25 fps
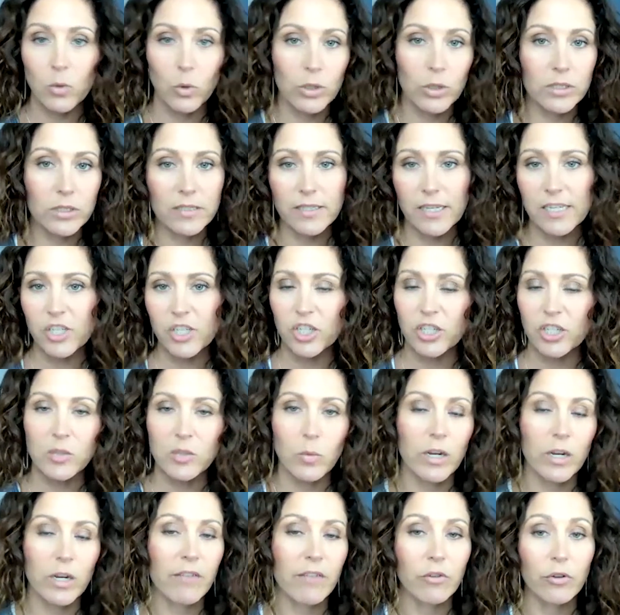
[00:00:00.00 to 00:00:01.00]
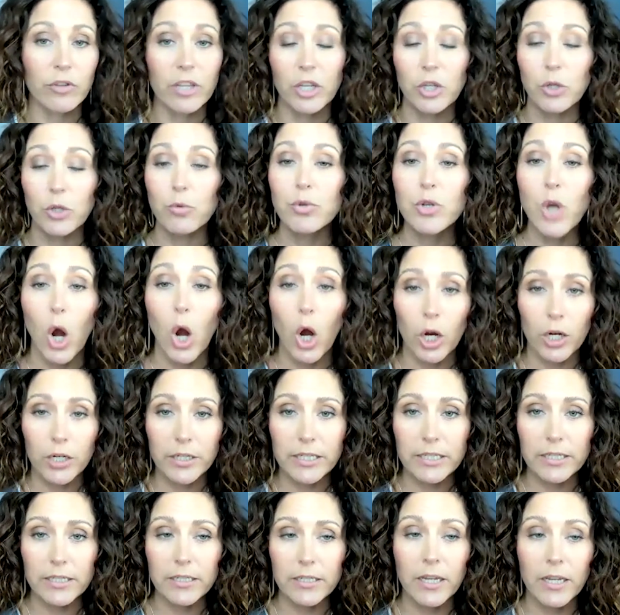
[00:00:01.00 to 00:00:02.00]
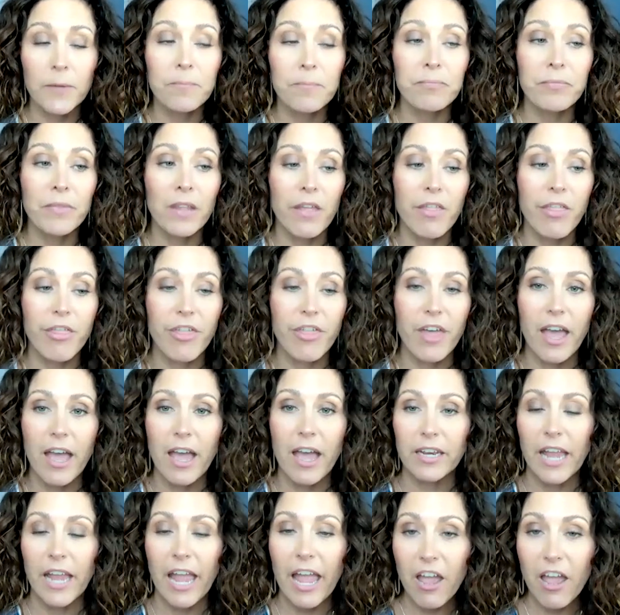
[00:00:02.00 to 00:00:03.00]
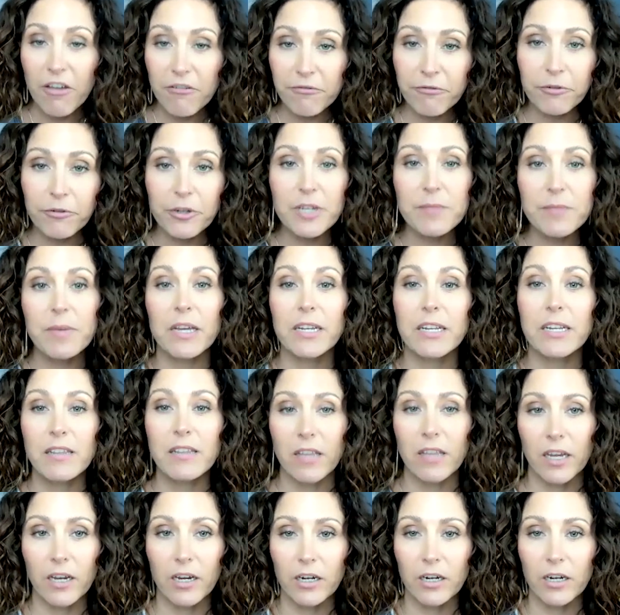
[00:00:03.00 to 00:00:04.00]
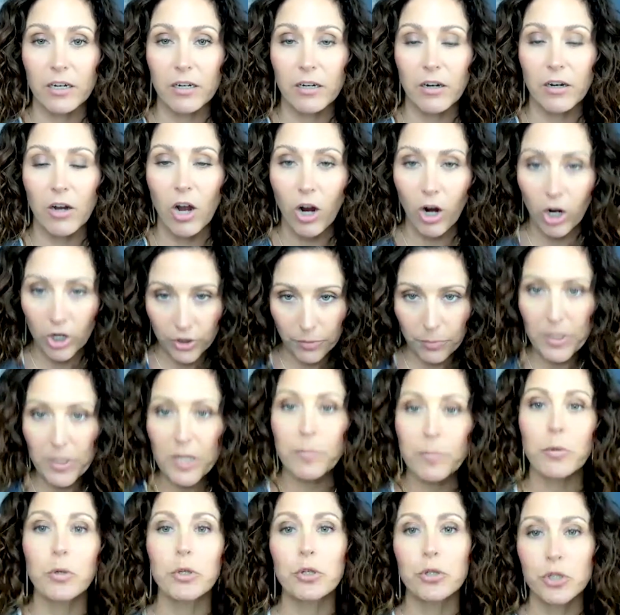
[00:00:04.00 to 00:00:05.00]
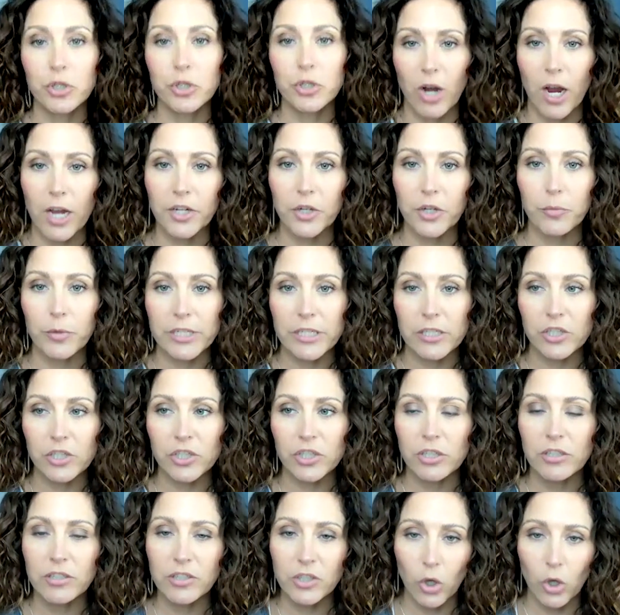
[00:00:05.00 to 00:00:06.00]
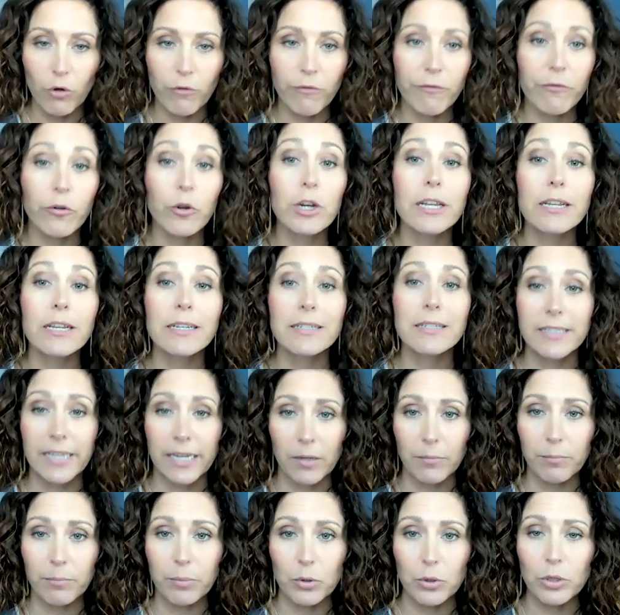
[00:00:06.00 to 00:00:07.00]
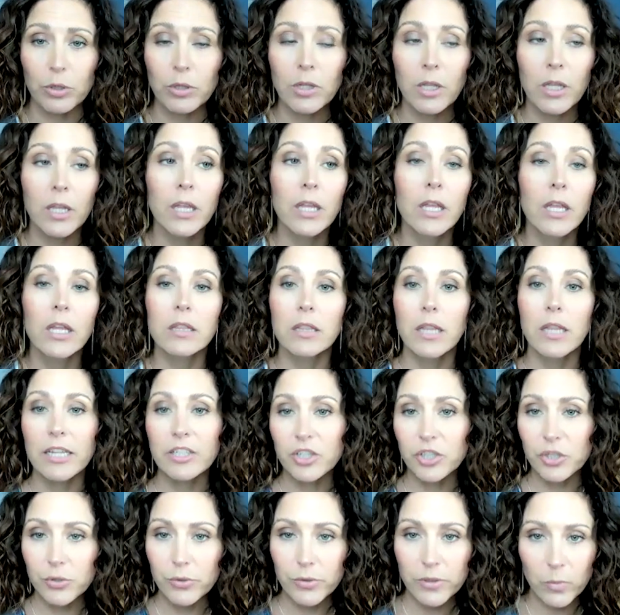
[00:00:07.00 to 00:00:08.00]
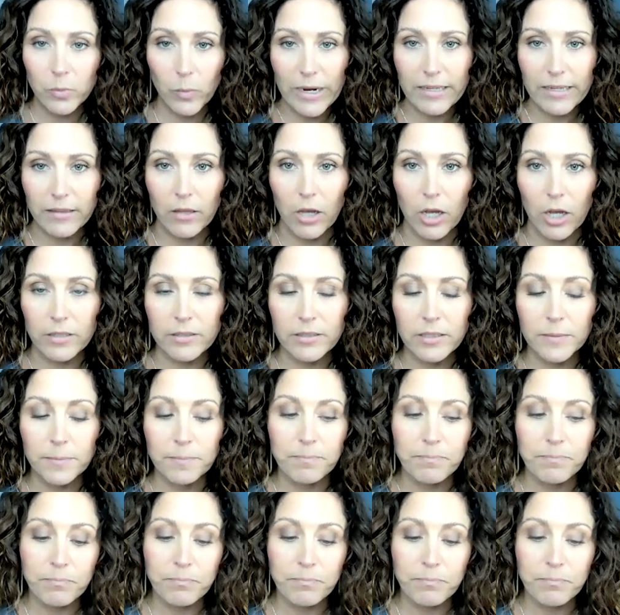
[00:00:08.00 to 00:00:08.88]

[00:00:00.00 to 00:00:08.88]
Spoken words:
organizations, whatever that you target, that everybody there are the people you're trying to reach. So for example, let's use weight loss.